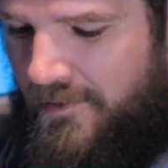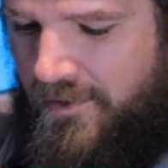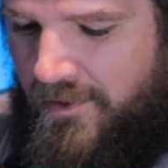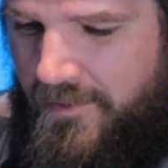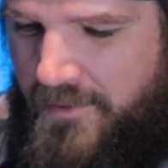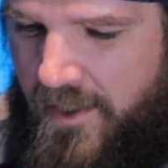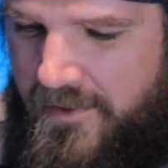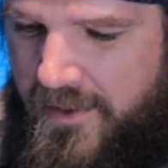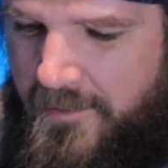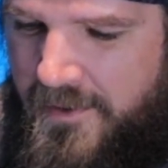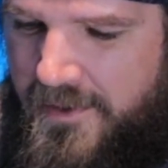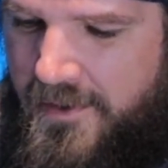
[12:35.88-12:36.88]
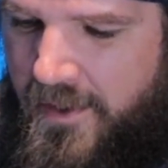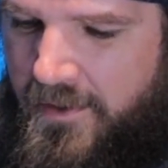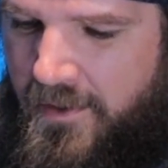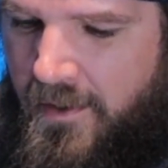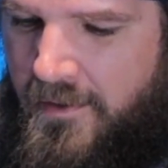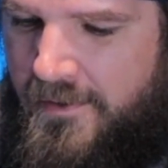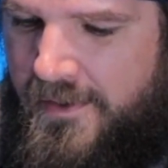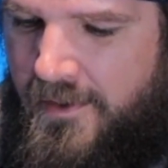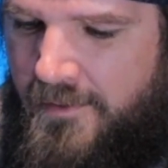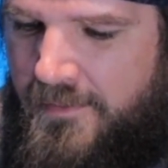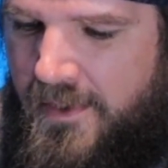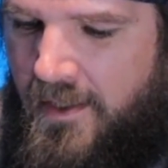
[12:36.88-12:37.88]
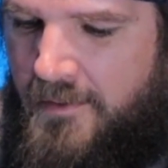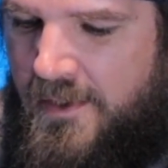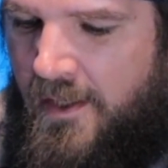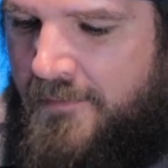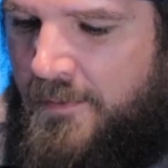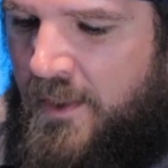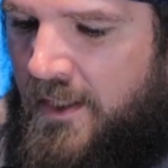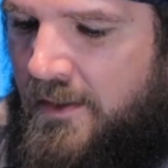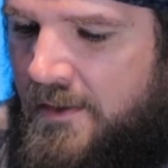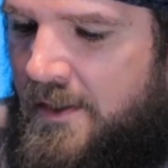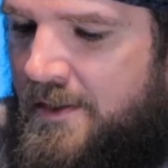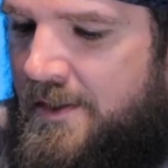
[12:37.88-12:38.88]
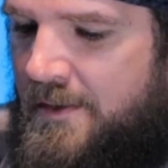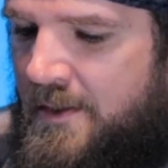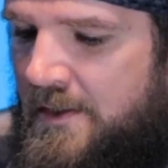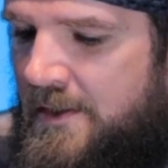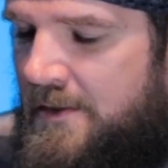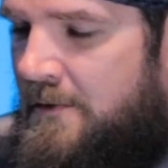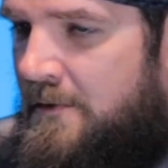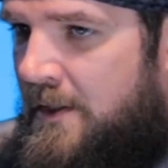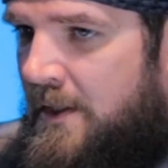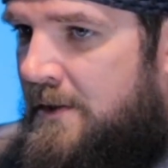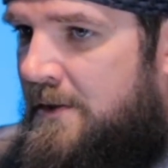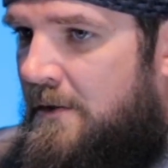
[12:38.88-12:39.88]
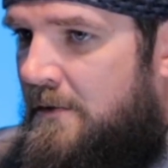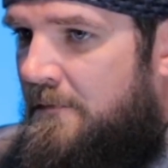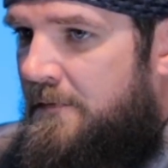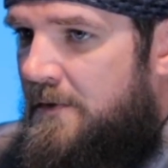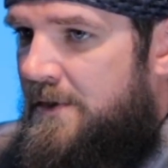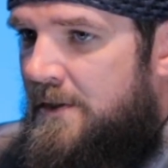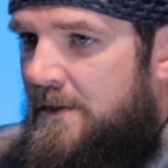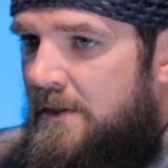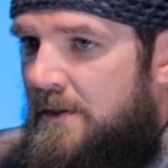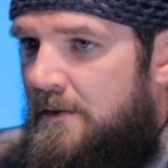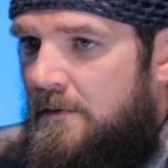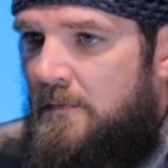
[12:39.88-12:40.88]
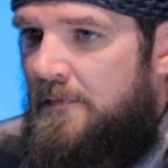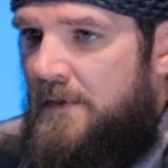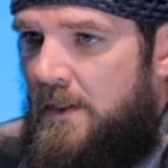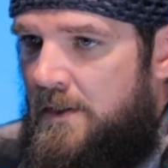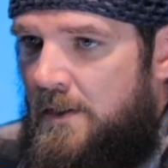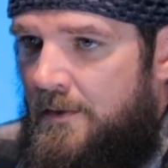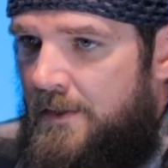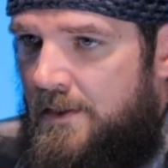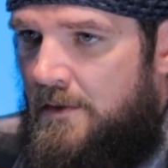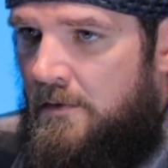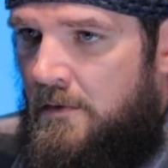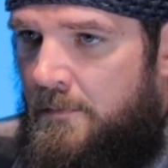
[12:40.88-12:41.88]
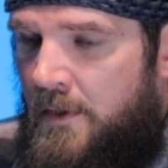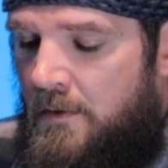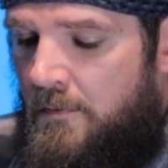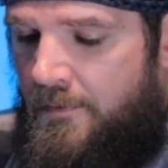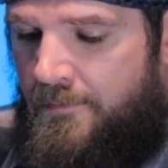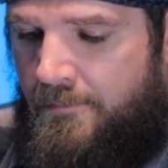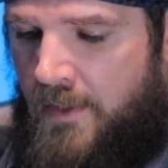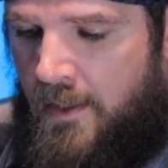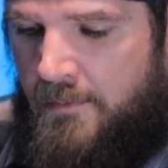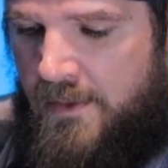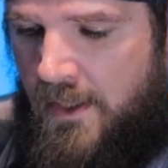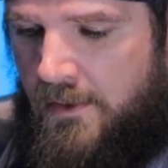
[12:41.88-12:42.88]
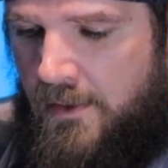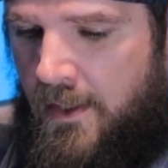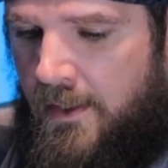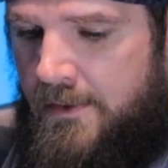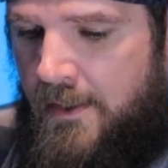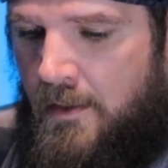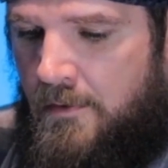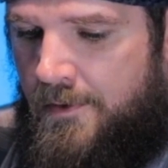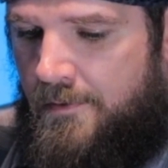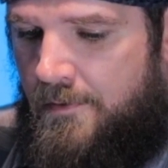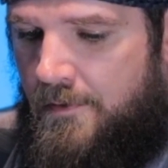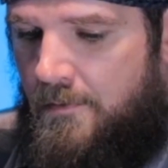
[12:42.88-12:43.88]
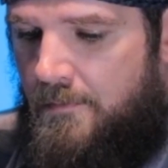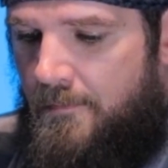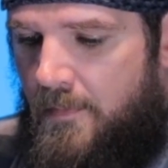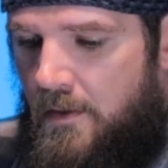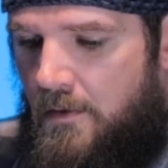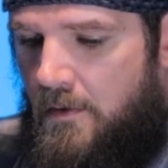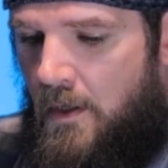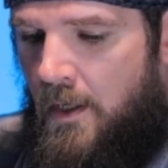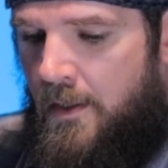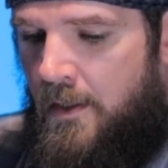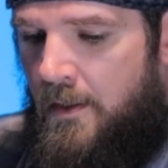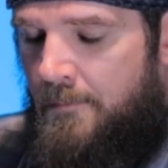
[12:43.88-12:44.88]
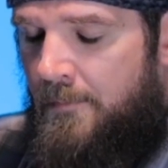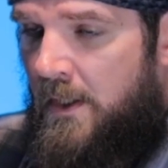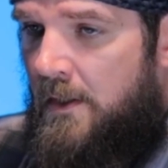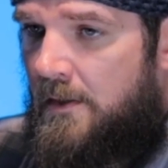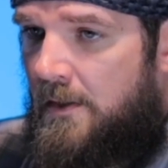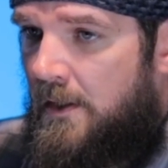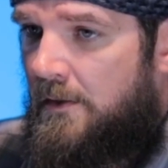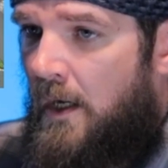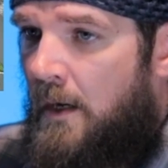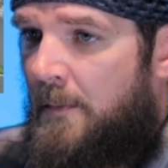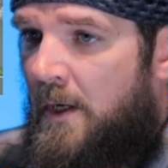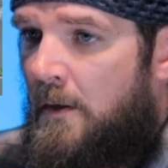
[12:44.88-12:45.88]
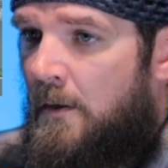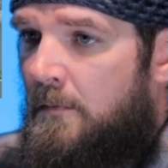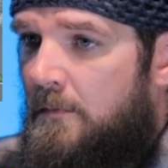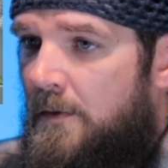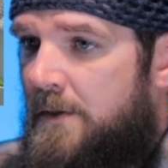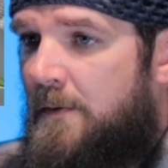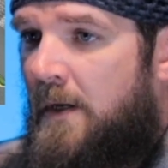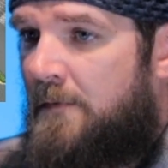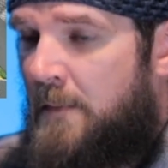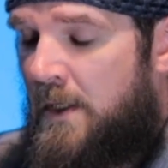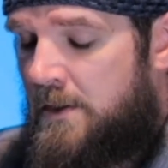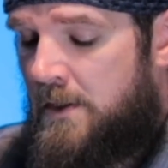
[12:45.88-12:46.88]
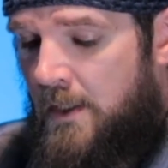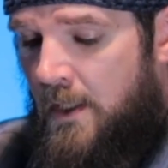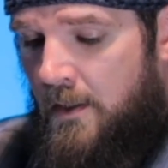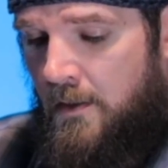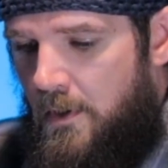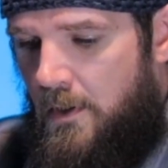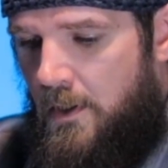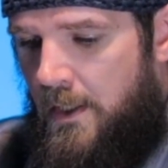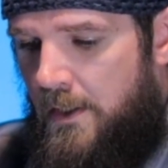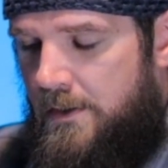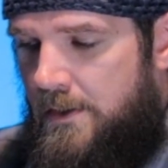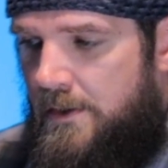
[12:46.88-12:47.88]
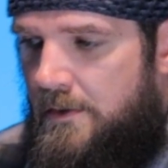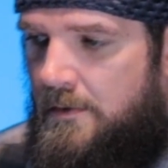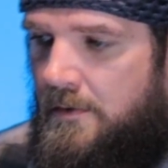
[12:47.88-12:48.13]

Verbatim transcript: good about demonstrating how sometimes you have to make adjustments due to external forces, and we've touched on this a little bit with games like Tiny Towns of Sagrada, Kingdomino, which we haven't mentioned yet. And it's,